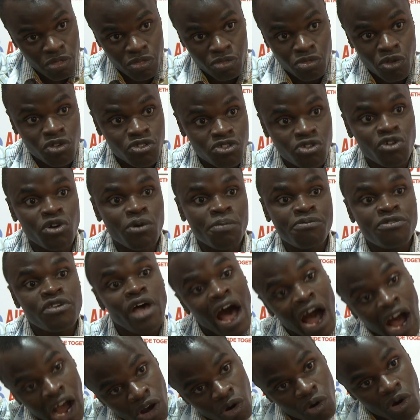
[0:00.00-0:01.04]
Those groups
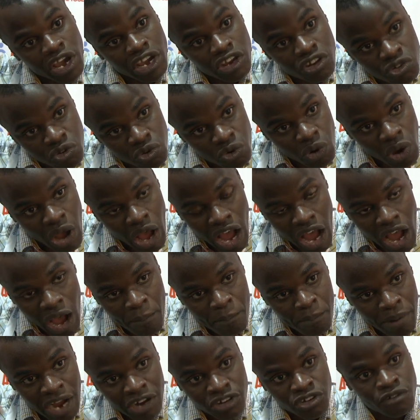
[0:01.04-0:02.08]
are going to
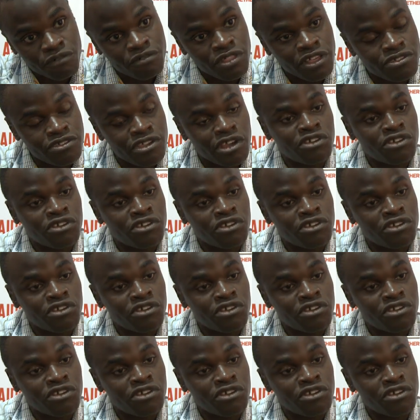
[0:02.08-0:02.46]
are part of the